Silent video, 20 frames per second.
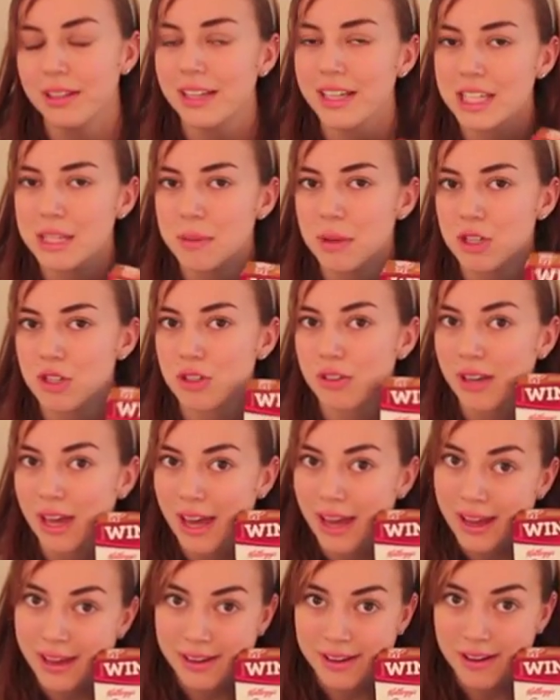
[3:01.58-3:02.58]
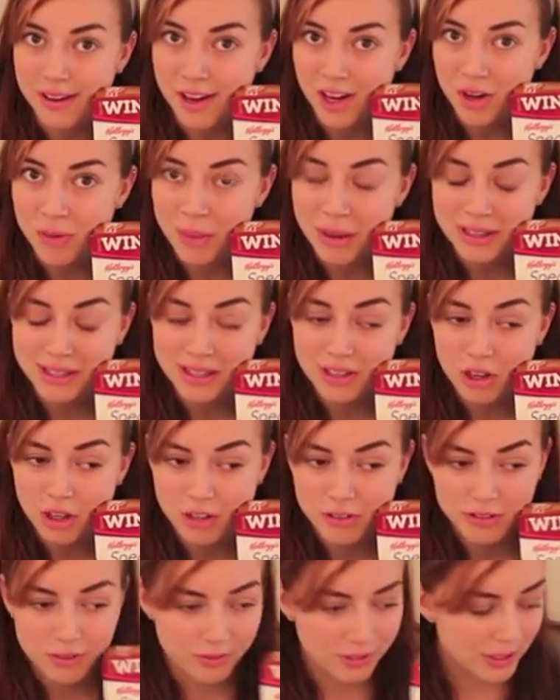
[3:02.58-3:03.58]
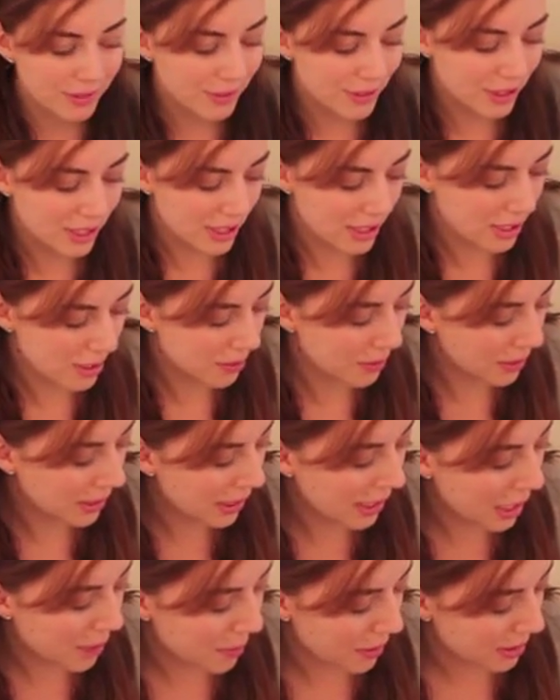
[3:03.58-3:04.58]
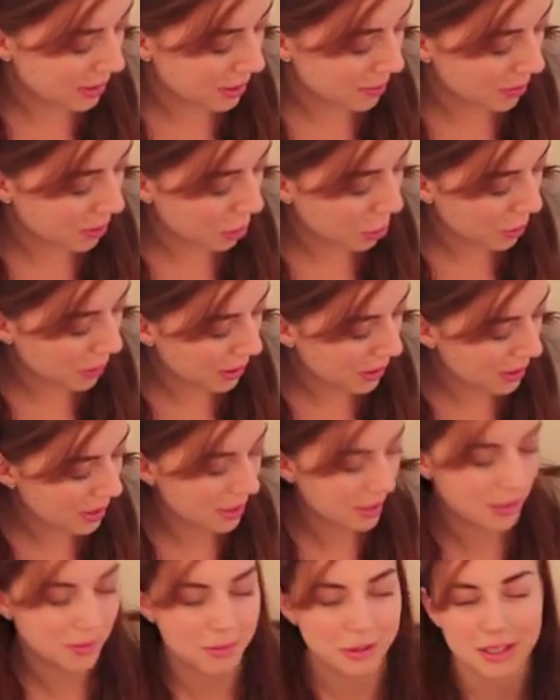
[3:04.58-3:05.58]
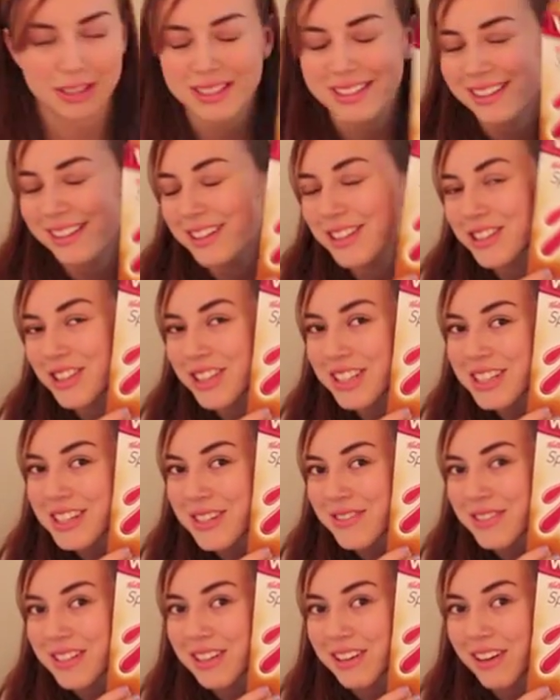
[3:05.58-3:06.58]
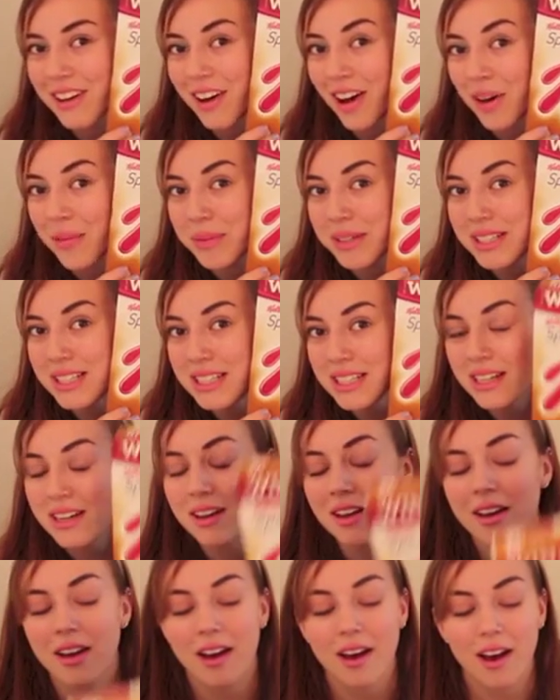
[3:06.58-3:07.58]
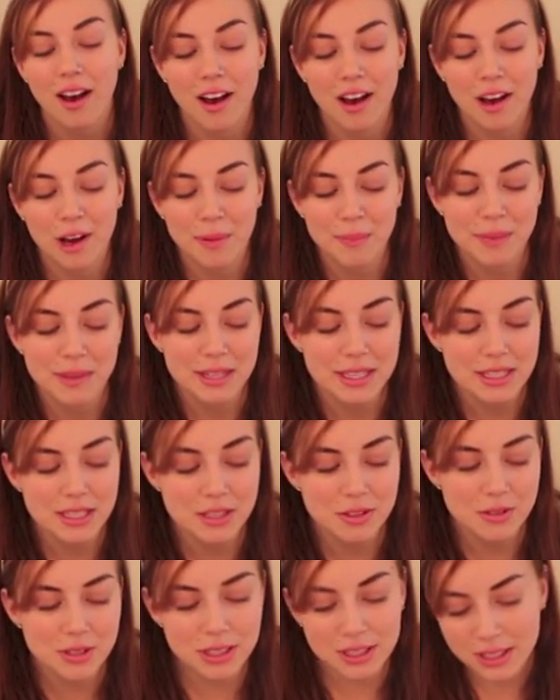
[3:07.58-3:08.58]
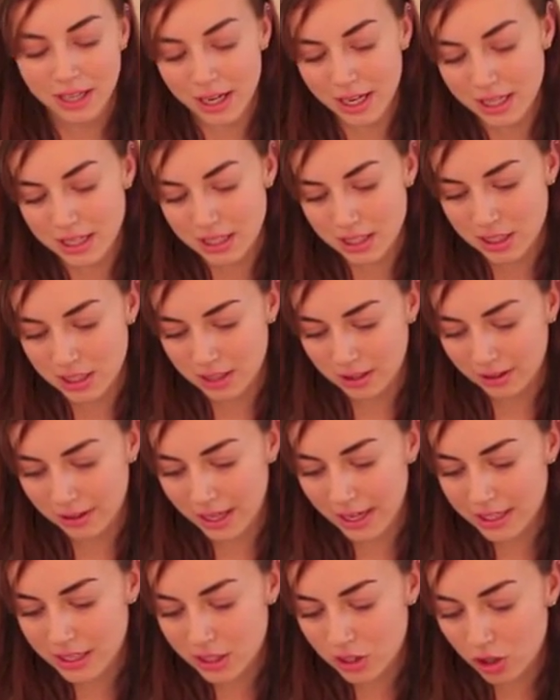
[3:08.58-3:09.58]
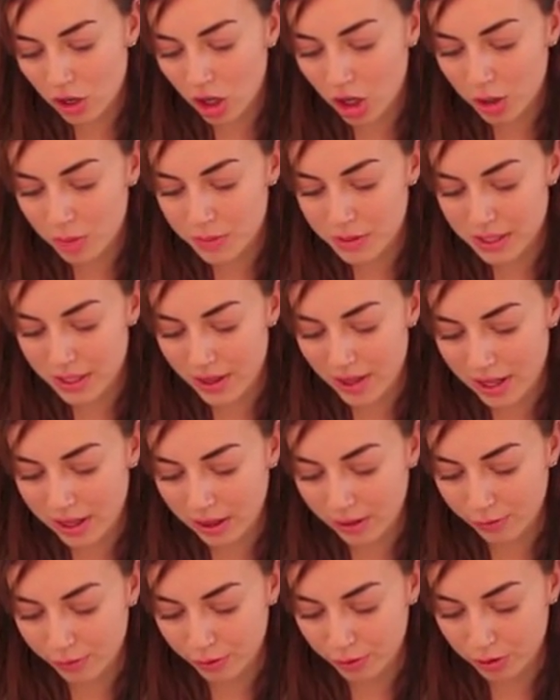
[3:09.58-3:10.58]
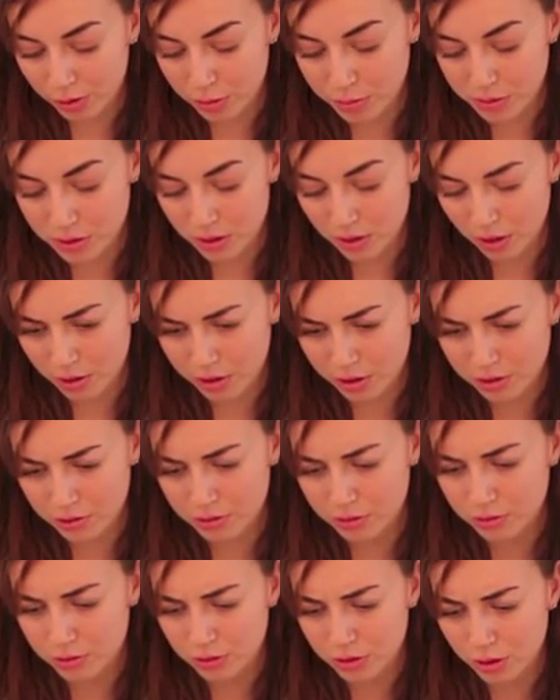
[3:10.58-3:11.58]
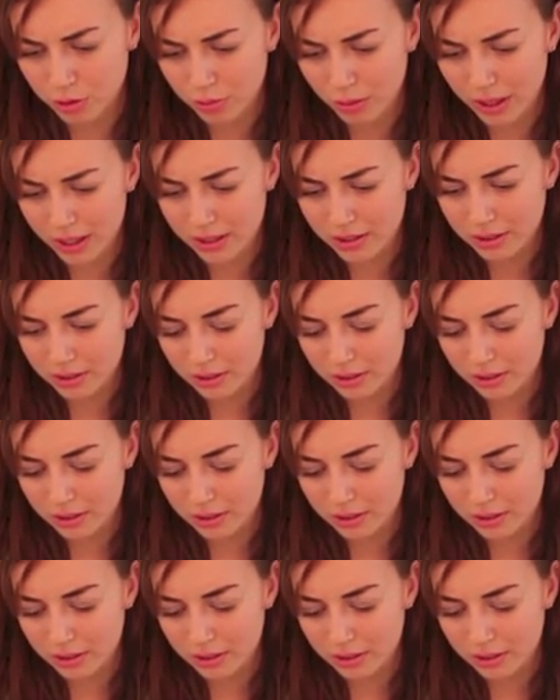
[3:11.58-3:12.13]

like Special K. I like all of the flavors. This is the one that I picked up though because this is really delicious, the vanilla almond. This is really nice. It's less carbs than the Fruit Loops. Oh, you know what?